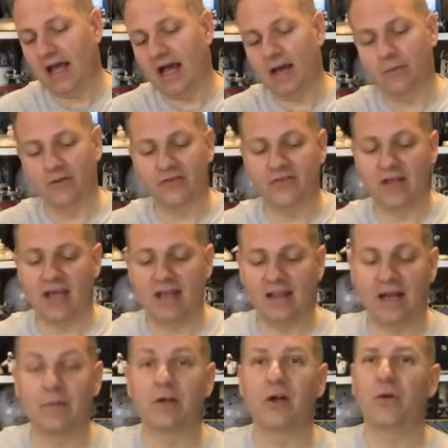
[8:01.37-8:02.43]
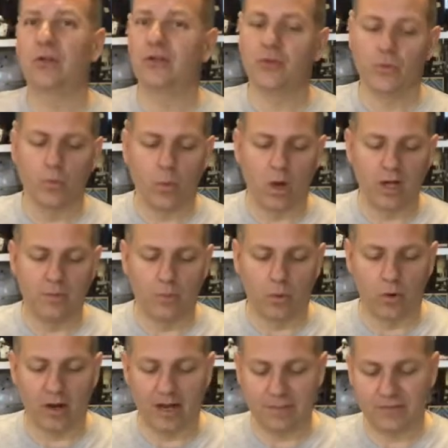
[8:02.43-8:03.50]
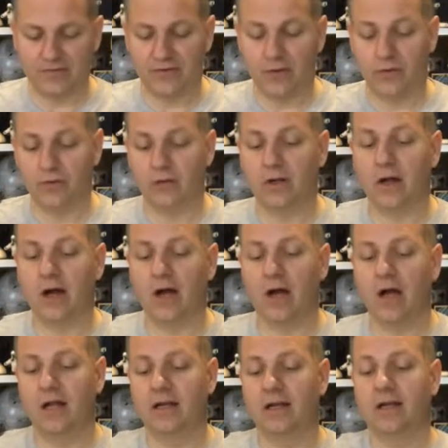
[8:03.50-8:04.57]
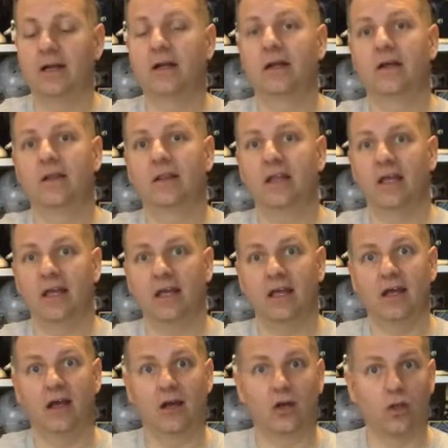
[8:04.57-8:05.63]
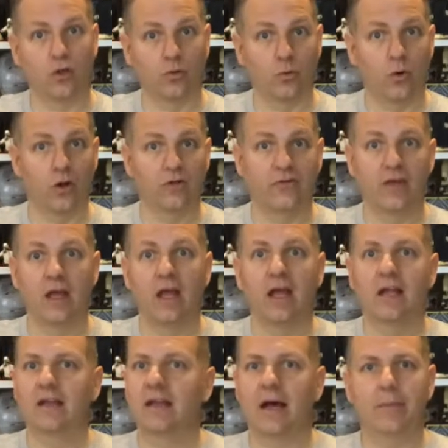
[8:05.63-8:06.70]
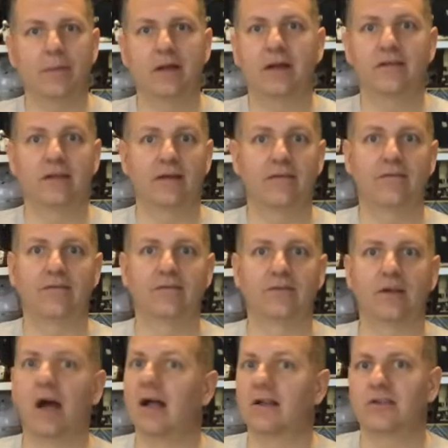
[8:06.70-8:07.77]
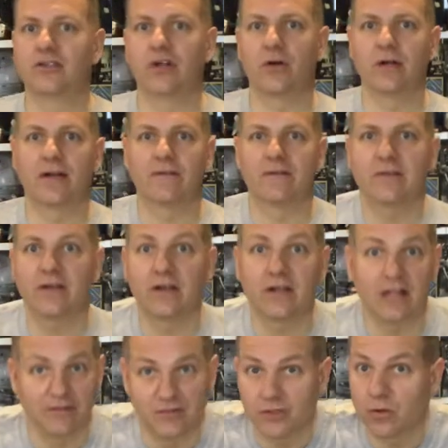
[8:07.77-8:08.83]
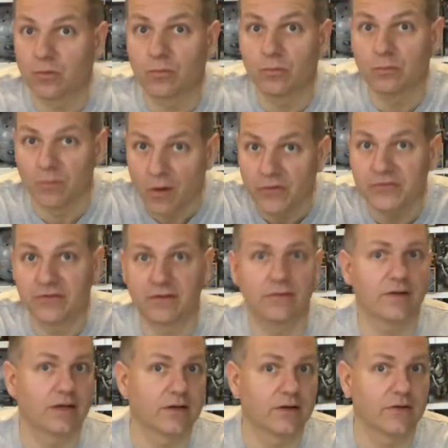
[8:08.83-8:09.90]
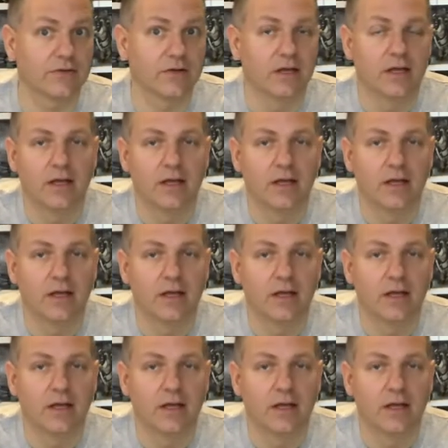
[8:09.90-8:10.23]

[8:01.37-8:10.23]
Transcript: I will say that I'm going to only do one more episode on the uh, Clone Wars, not because I've got shown every vehicle. I've shown most of the vehicles,